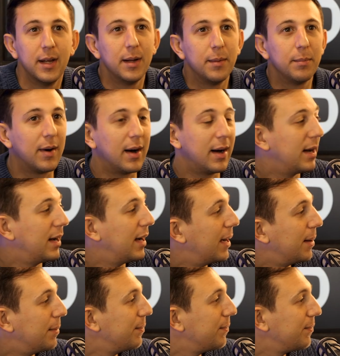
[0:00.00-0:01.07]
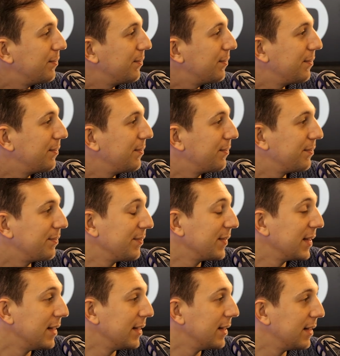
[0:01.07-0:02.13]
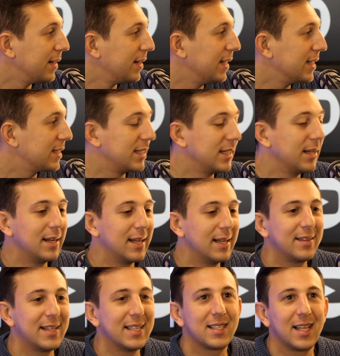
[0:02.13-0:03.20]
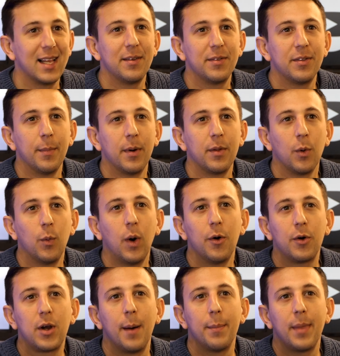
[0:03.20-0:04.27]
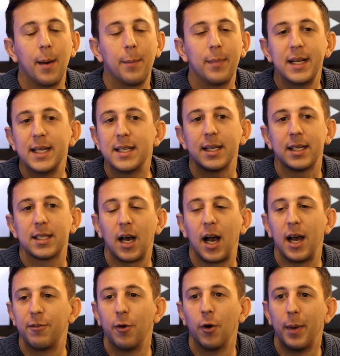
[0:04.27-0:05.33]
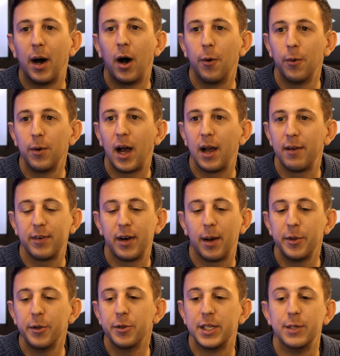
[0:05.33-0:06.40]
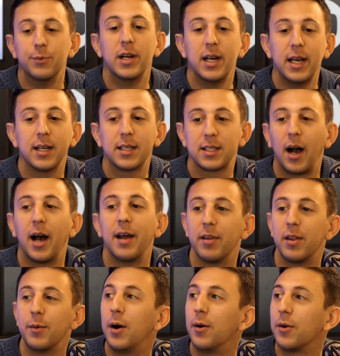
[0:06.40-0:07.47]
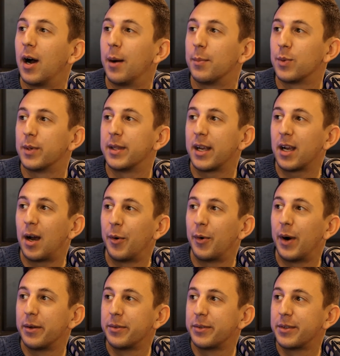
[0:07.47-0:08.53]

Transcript: But mm, um, yeah. It's the it's the, the World Cup that I'm least excited for in my whole life, and mm -hmm. I'm mm-hmm. usually really excited for the World Cups when they come around.